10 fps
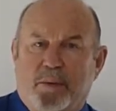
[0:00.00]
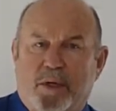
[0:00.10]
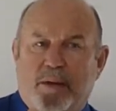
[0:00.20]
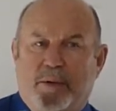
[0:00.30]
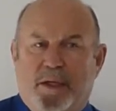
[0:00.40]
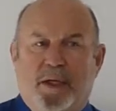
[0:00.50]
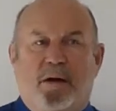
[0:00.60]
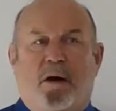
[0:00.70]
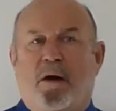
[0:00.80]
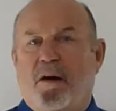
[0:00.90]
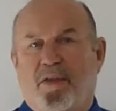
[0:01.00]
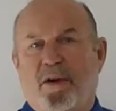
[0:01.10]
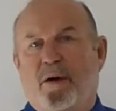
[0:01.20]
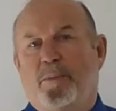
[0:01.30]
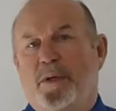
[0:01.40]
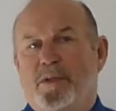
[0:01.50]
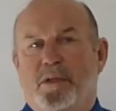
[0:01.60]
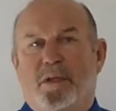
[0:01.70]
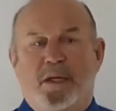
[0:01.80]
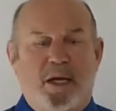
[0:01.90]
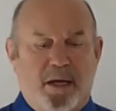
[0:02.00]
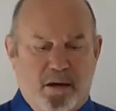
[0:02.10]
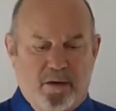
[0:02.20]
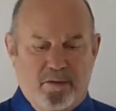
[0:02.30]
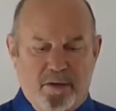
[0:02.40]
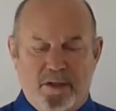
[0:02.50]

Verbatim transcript: we're able to get our, our therapies that take care of the